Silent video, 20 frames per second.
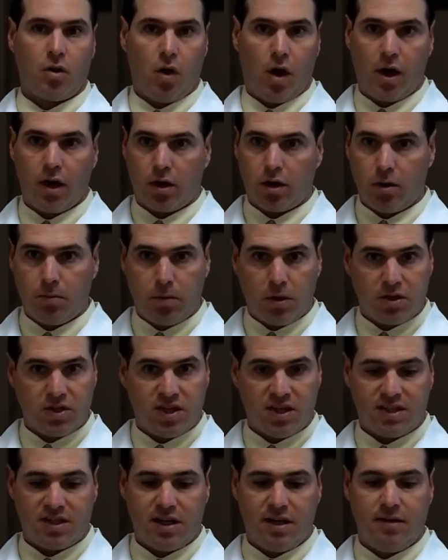chronic or
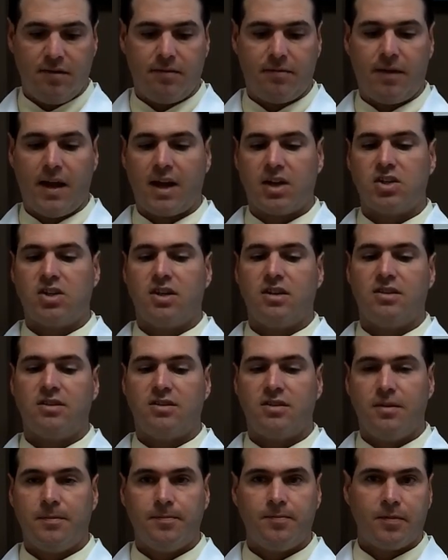persistent
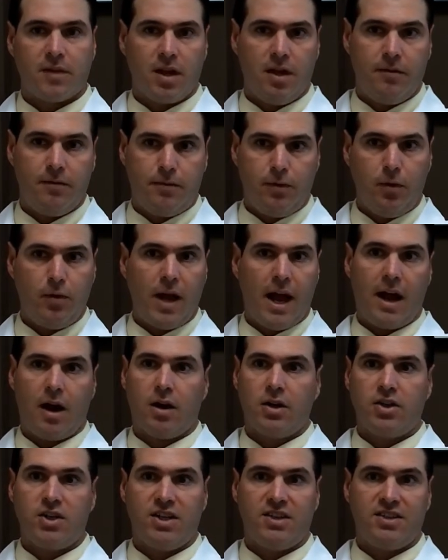infections, and food
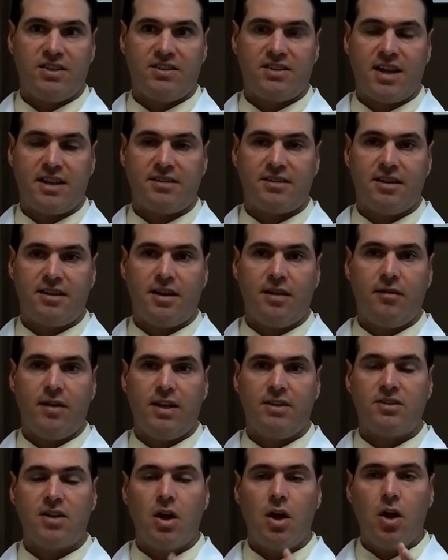allergies and
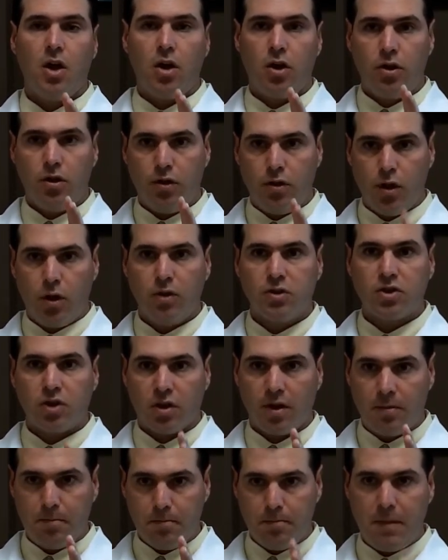sensitivities. Those
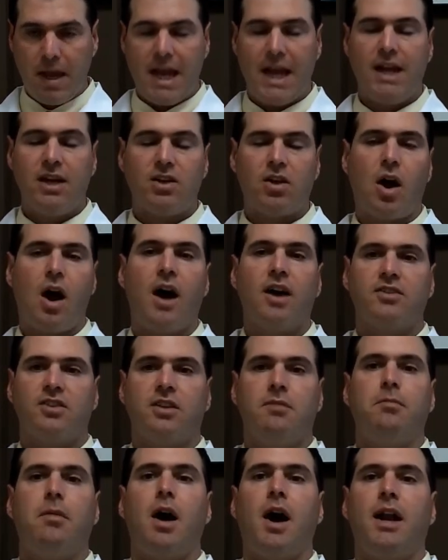are the main
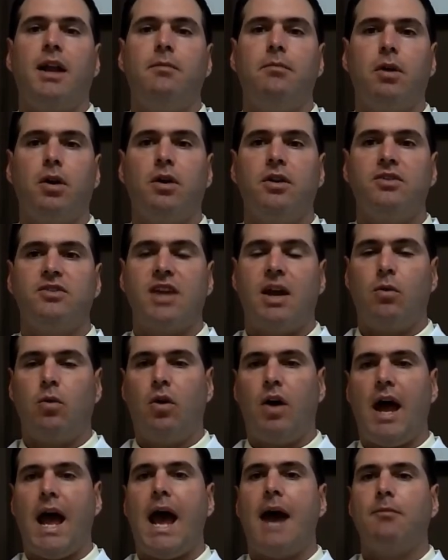toxic body burdens that
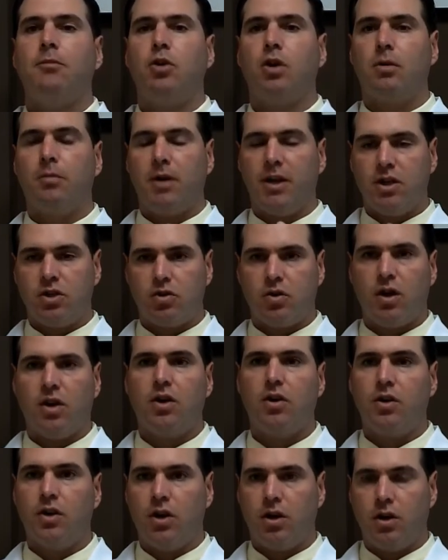will abnormally
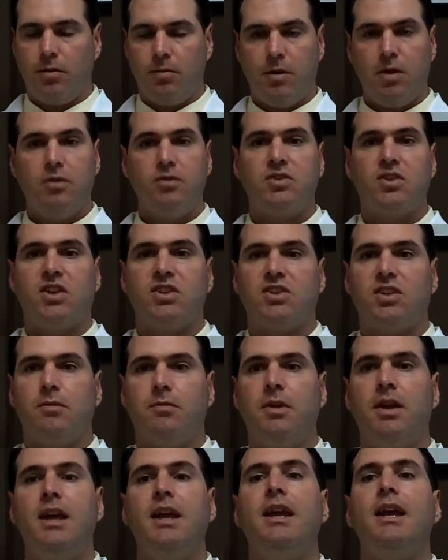trigger your immune
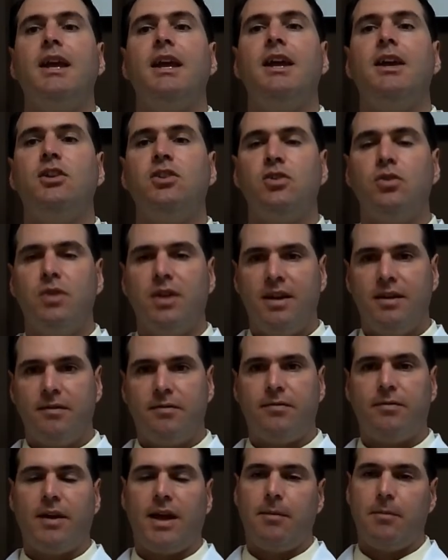system into an
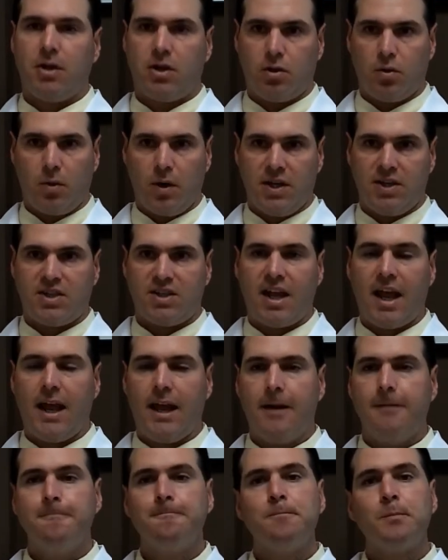inflammatory
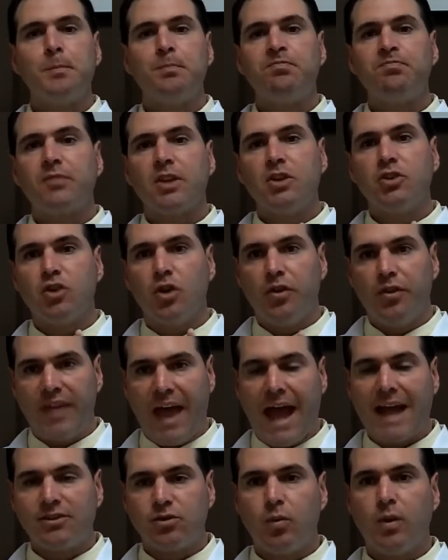state. So
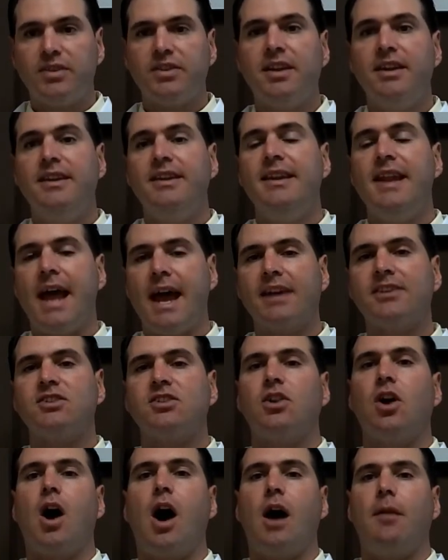that's what the
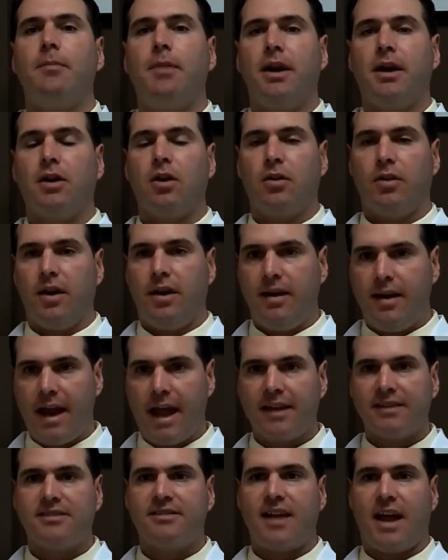next topic or the
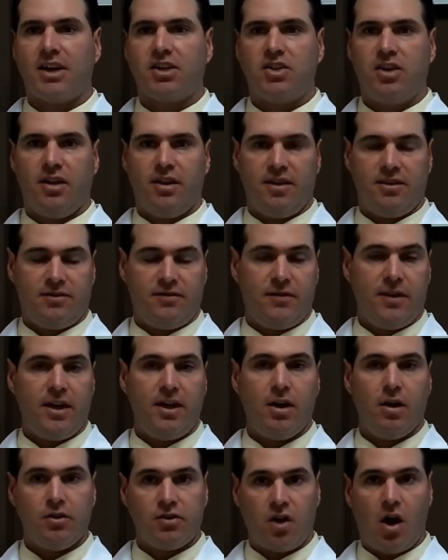next section of this
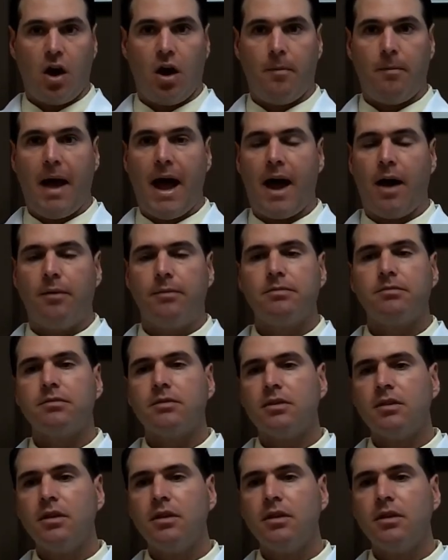video is all about.